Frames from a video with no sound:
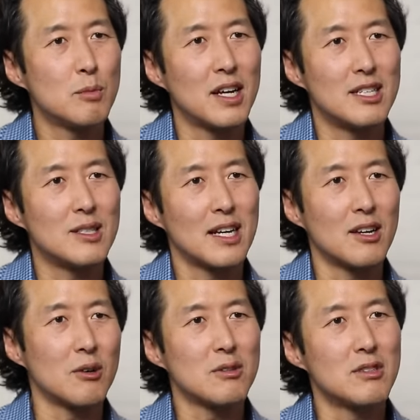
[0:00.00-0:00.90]
but as they get
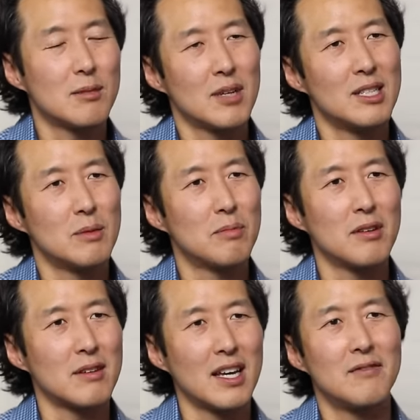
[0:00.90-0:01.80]
older, sometimes
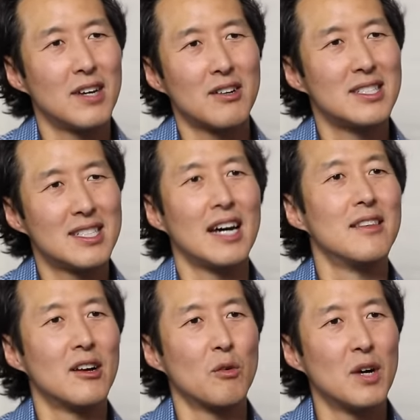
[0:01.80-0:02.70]
people get very set
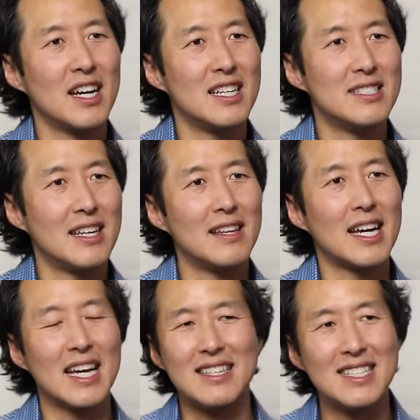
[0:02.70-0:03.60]
in their ways and they
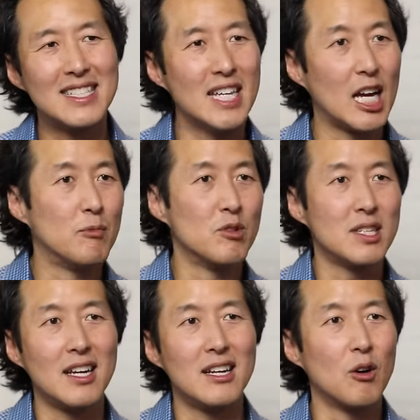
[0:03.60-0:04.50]
get in the same
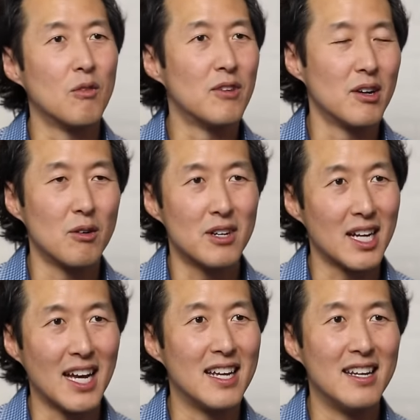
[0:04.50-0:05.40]
routine over and over
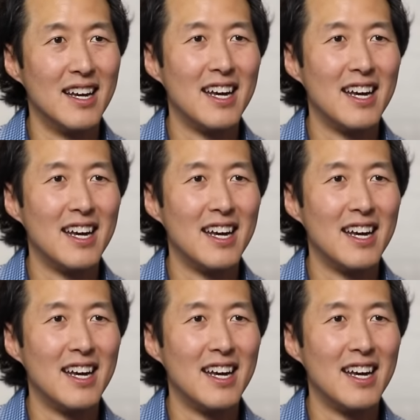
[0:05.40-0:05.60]
again.